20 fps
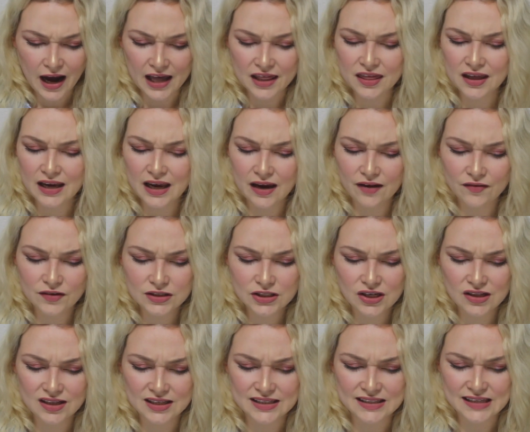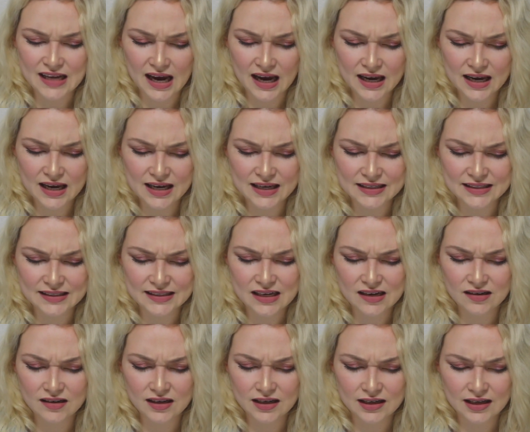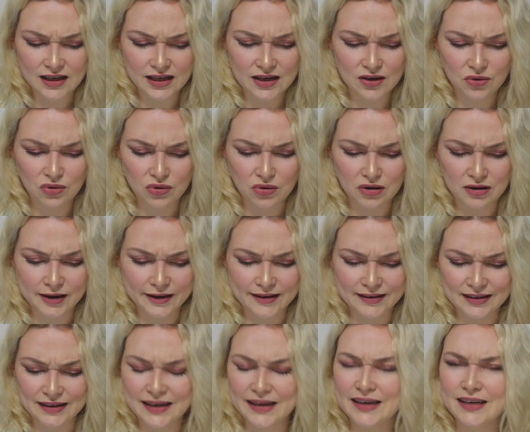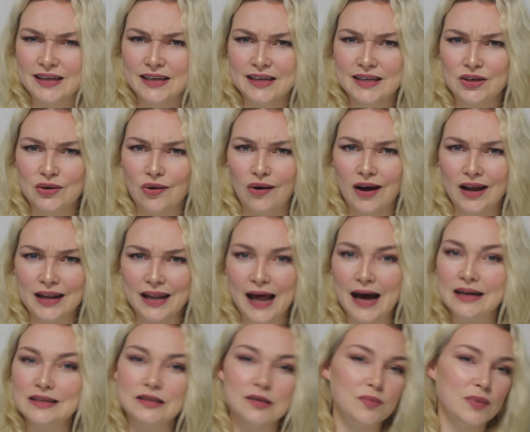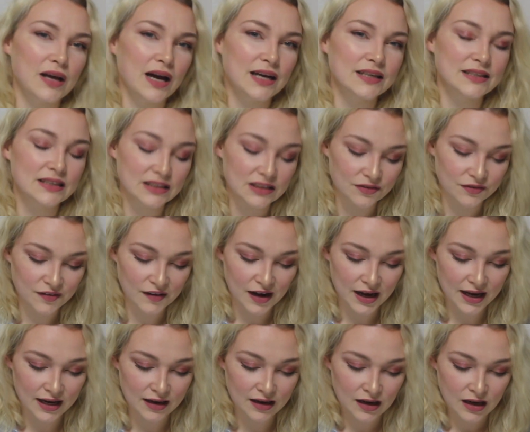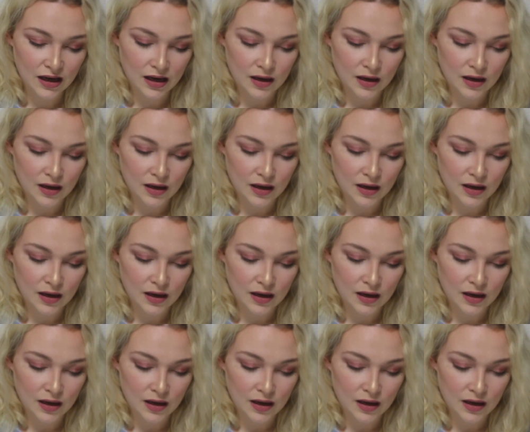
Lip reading: I think even to this day he's technically or legally not allowed to be identified,